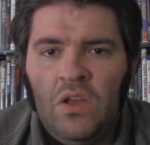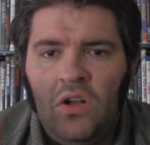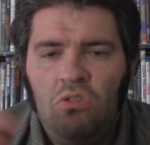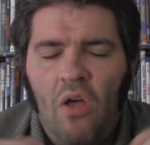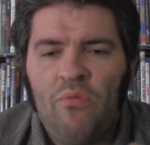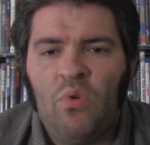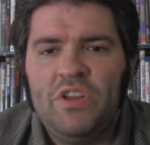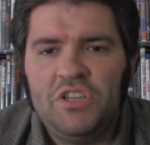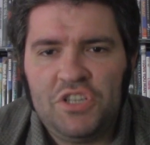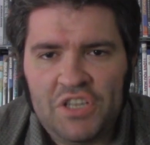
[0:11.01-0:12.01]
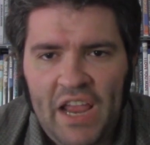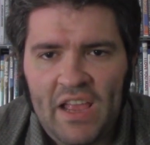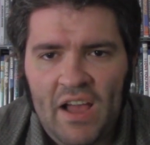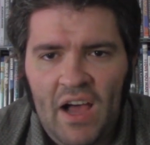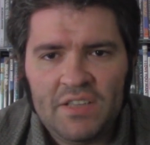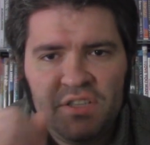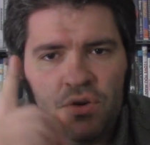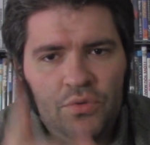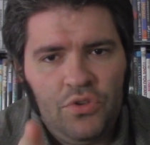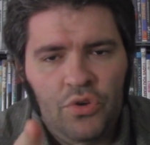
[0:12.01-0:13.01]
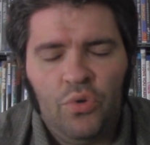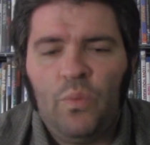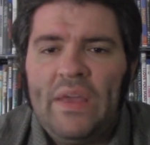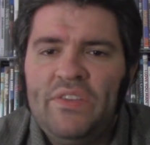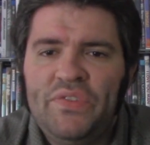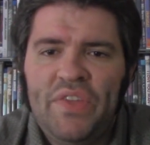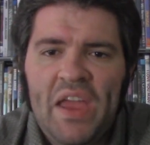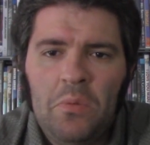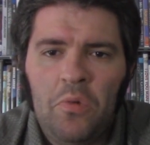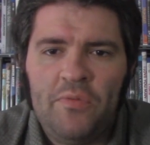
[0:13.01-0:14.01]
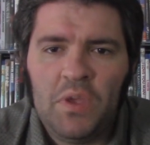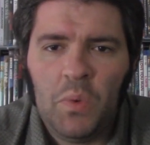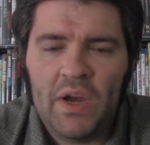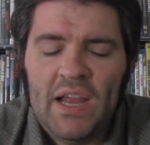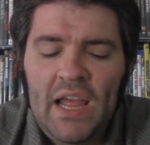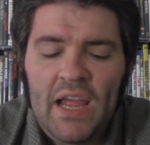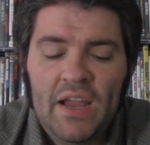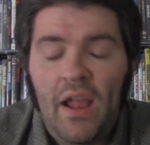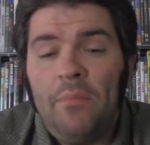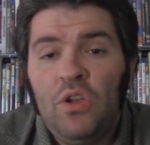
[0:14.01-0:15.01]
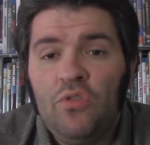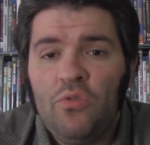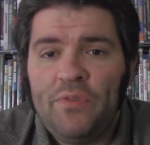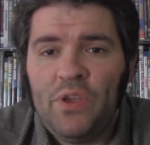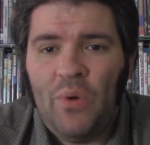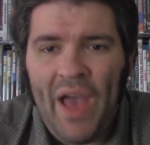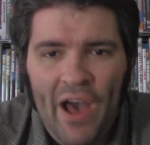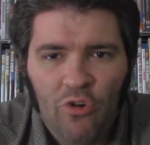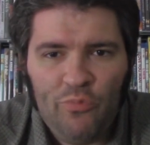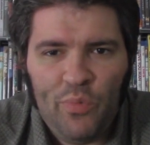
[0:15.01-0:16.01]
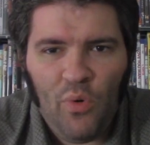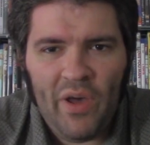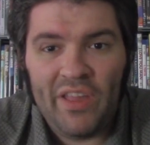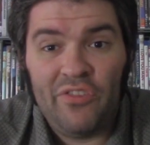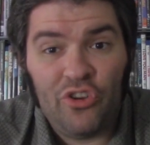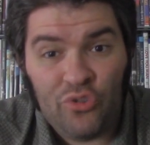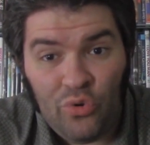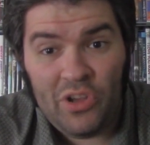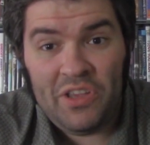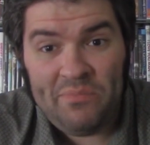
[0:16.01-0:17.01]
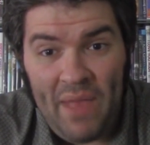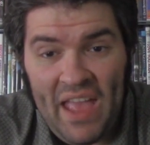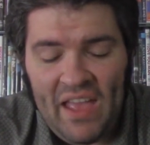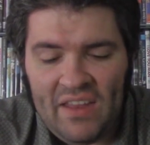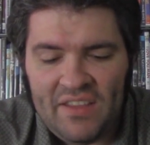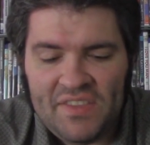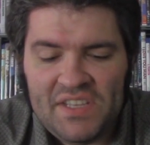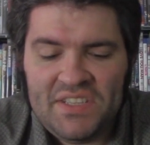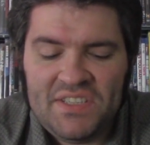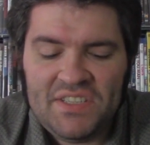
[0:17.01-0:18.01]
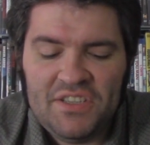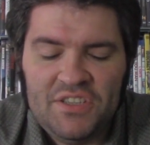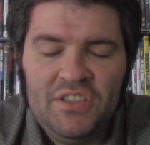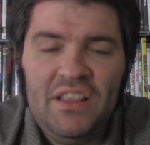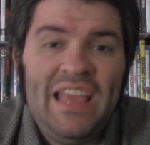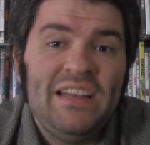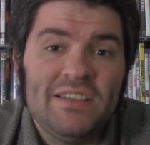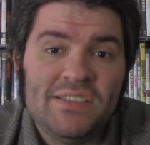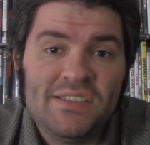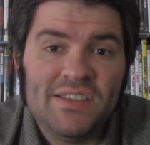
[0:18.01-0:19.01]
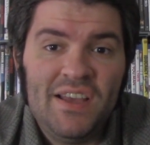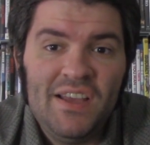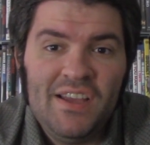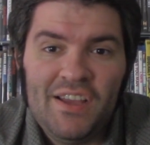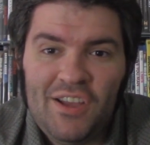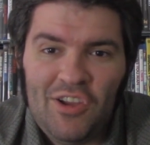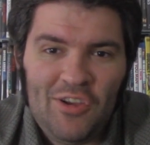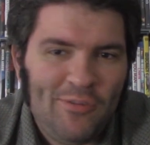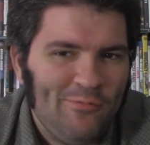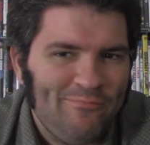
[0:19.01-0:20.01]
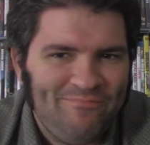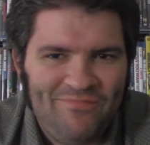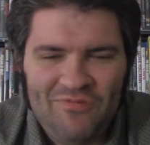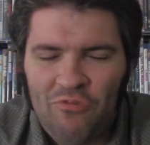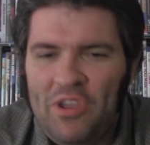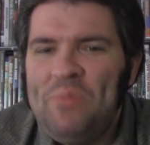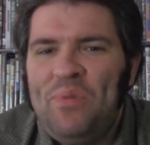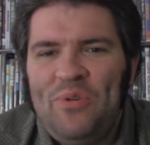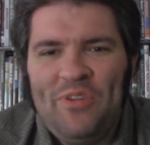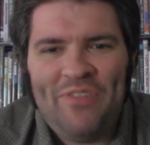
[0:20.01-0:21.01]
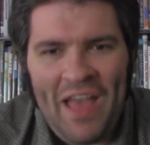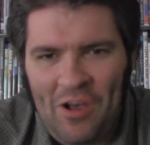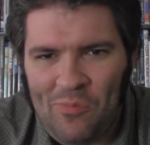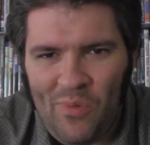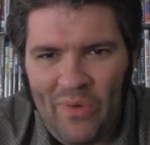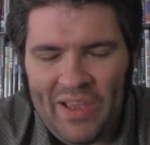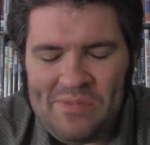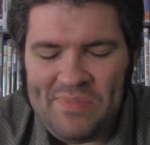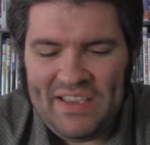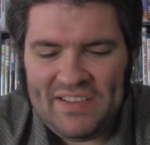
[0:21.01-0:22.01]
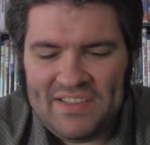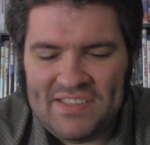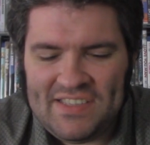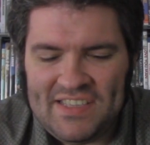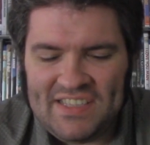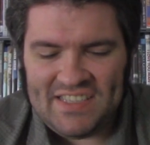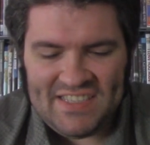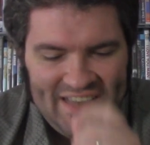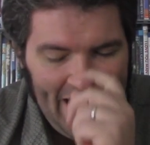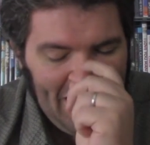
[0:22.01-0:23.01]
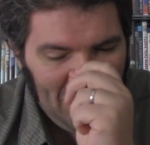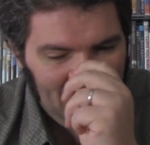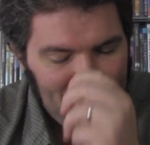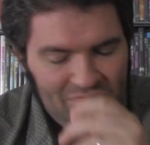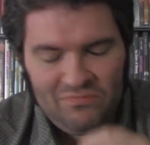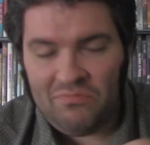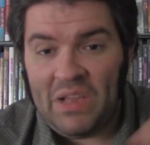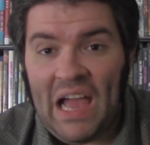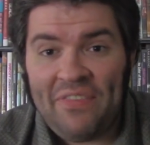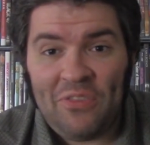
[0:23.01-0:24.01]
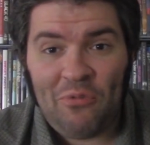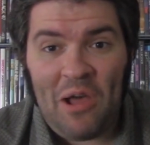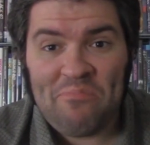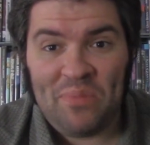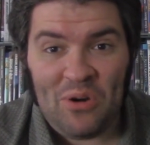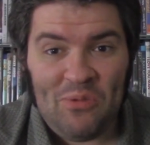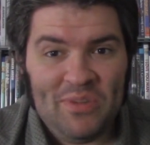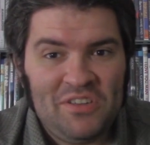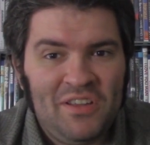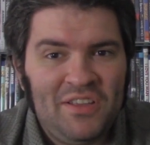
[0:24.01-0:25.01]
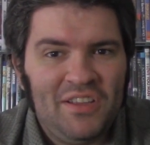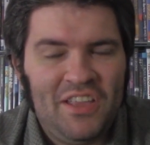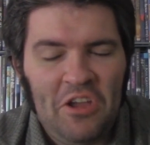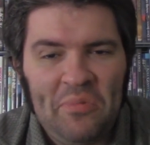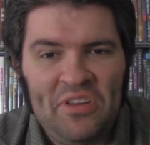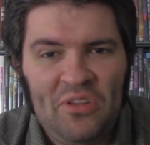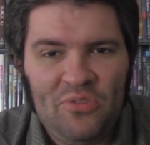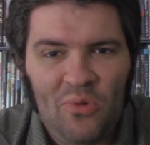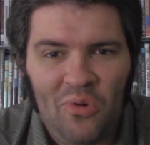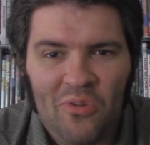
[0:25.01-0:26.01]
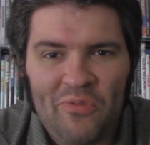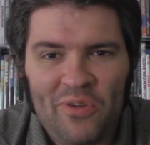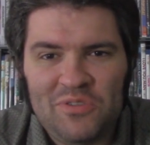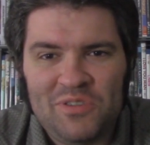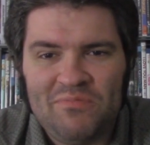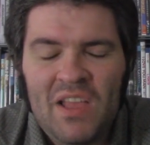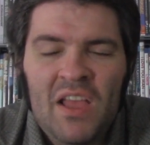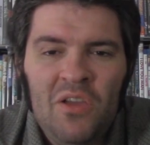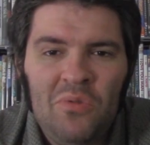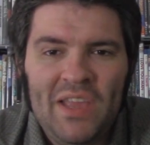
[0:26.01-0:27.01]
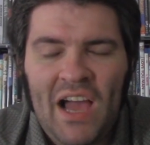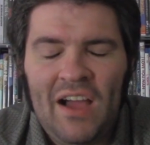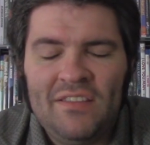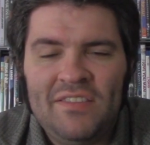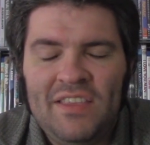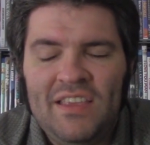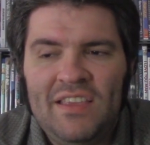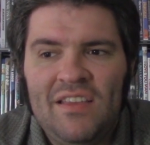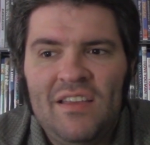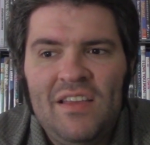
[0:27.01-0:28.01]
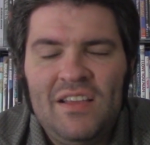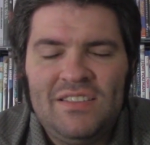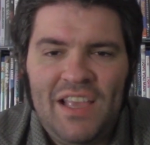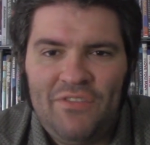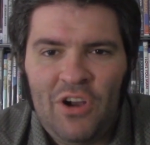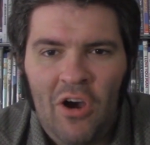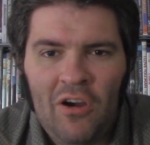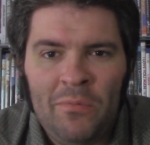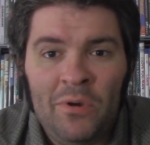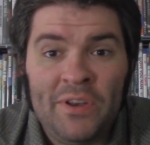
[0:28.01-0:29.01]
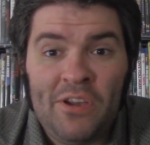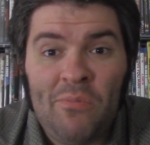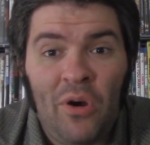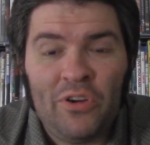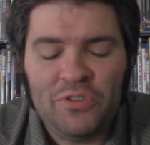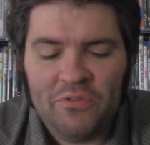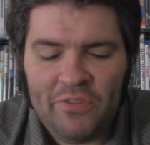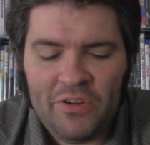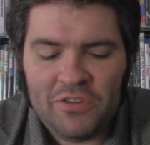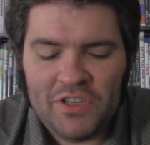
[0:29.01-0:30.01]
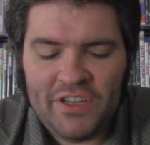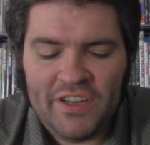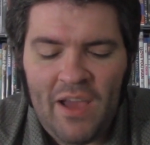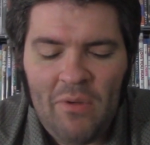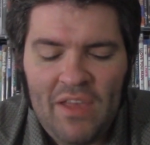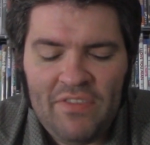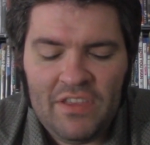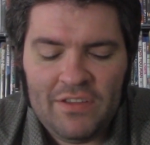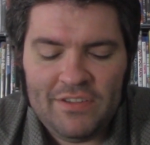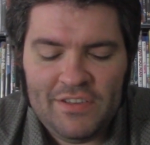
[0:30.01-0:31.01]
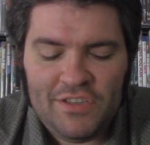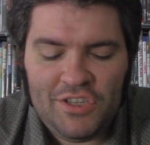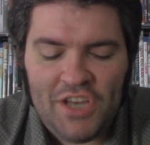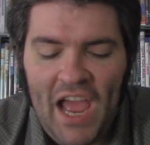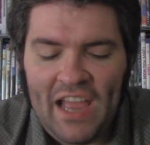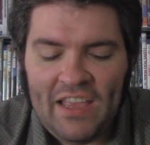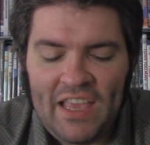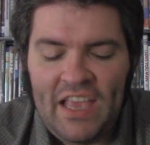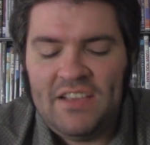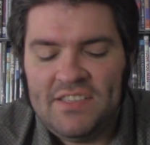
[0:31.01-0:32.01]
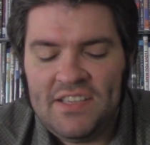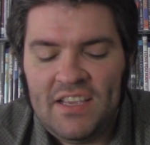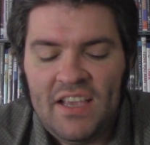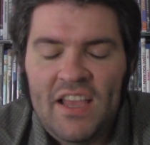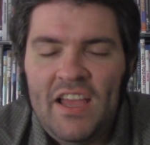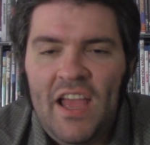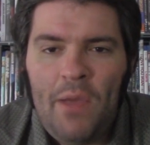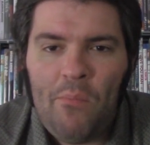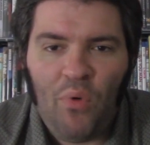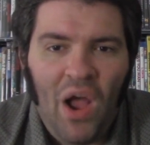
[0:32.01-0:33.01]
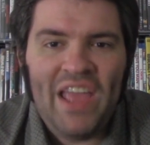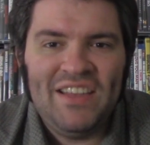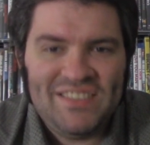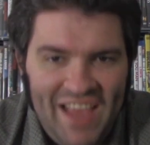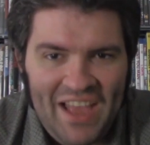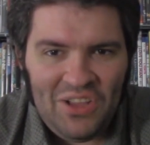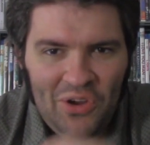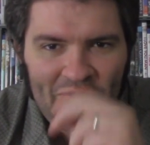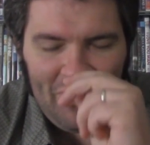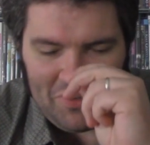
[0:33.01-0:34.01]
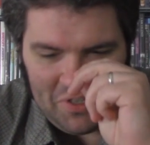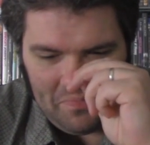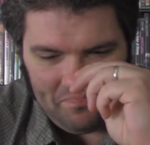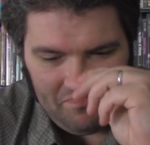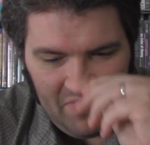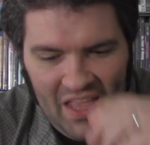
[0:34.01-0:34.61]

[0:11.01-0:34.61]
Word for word: Well, everyone, it's Shane Kanto, your Wasteland reviewer, and I'm here to review Hellboy, The Crooked Man, and this is the latest reboot of Hellboy because this is now, we got the Ron Perlman, Guillermo del Toro version, we got the David Harbour, Neil Marshall version, and now we have the Jack Kesy and Brian Taylor version.